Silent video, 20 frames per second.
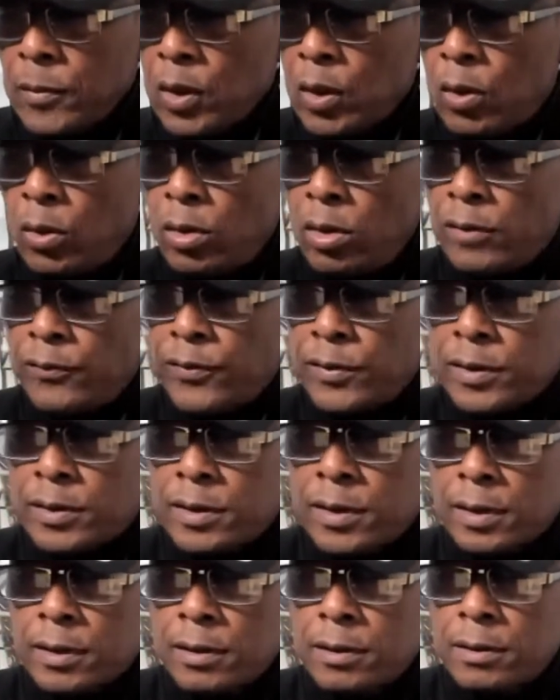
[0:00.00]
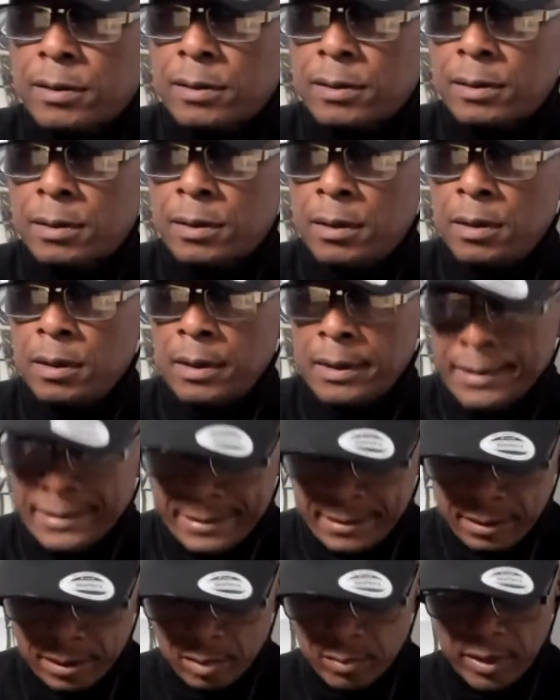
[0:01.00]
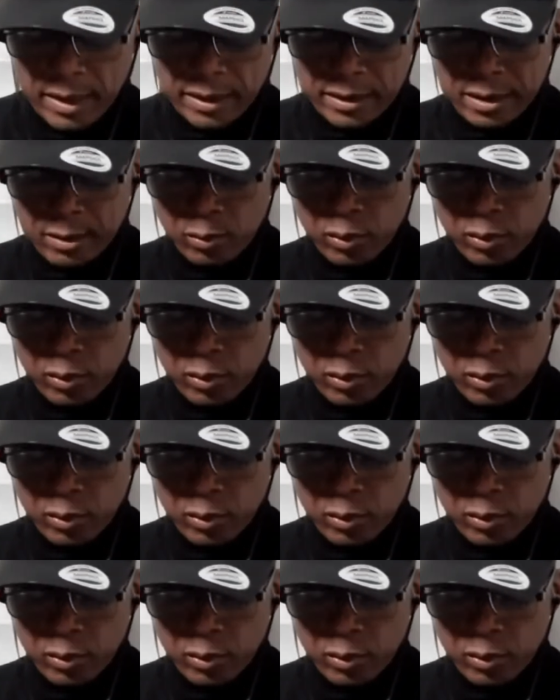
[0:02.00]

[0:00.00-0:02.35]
on for a second. Somebody said,